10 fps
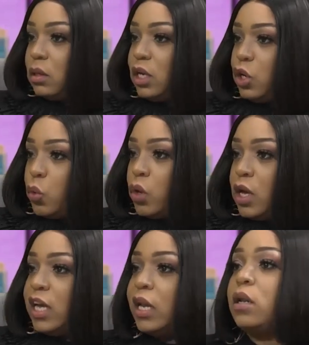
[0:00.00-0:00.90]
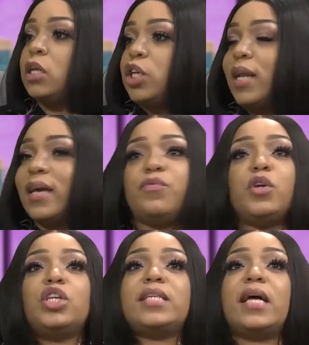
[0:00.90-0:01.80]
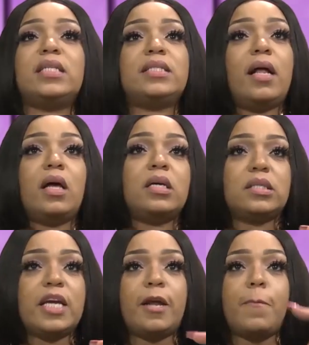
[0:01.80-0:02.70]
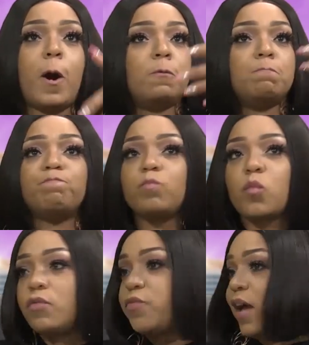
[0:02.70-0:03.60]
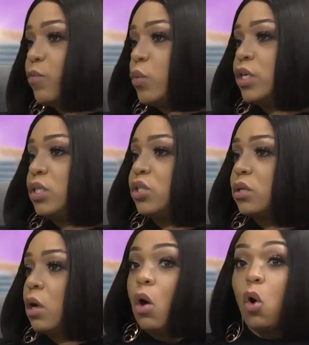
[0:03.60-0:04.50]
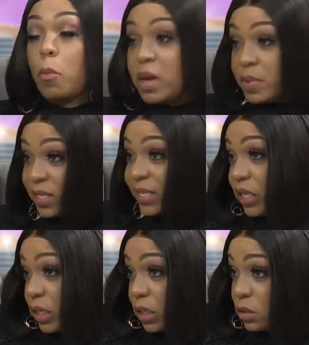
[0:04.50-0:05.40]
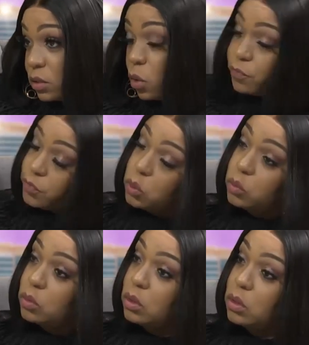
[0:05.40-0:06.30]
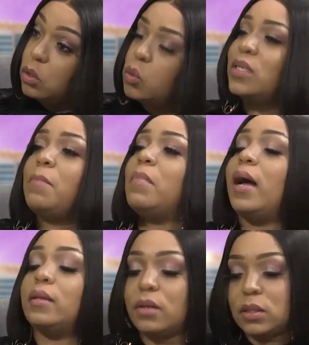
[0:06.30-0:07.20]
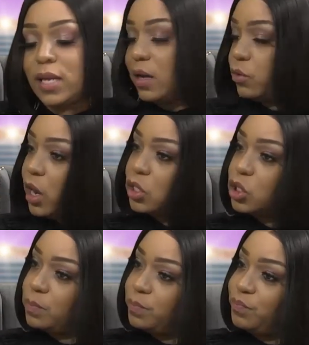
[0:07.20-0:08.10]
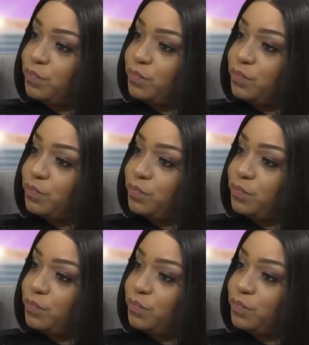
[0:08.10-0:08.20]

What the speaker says: You know, in a nutshell, like if you just had to tell us in about 5 words or maybe a sentence or a few, who's Amanda Dhanraj?